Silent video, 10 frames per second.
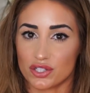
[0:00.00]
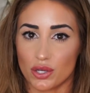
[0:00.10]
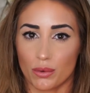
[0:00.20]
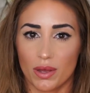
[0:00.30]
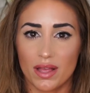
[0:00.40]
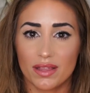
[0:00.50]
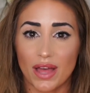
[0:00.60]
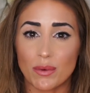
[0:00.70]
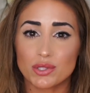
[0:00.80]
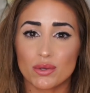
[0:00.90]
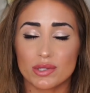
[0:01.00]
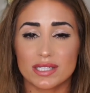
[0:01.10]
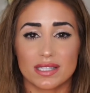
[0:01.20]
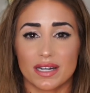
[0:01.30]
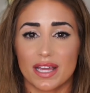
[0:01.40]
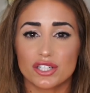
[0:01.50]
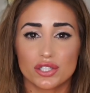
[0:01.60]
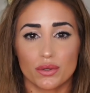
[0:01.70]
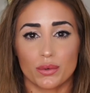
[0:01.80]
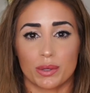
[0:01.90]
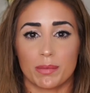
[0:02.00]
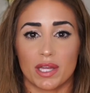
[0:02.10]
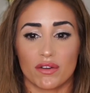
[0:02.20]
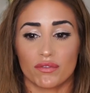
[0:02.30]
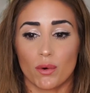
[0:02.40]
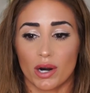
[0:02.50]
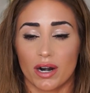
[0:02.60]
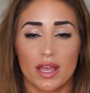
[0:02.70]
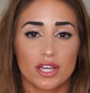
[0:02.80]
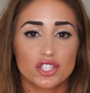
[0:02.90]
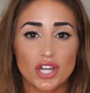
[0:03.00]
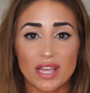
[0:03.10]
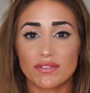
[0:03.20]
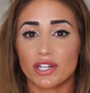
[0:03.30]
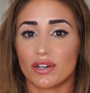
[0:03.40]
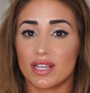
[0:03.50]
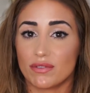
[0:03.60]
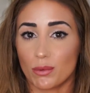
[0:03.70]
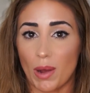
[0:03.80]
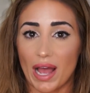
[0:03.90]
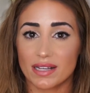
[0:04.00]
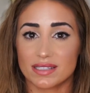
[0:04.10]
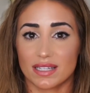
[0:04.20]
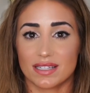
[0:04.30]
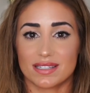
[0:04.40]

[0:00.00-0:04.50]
So that was always an issue with me for shaving or even waxing,